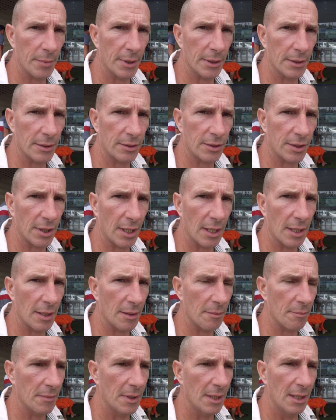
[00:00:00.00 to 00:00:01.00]
but
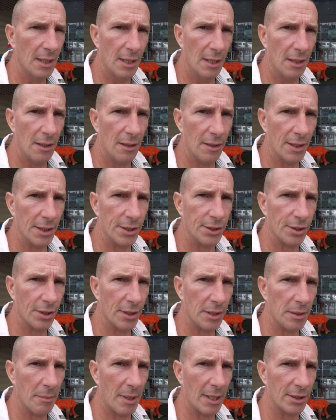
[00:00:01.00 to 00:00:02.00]
I
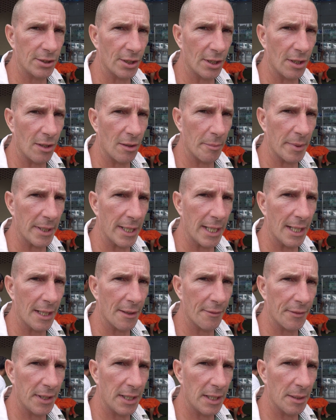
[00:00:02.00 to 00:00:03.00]
should imagine I'll be
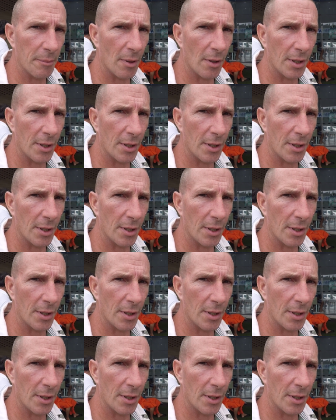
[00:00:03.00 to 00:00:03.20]
out of here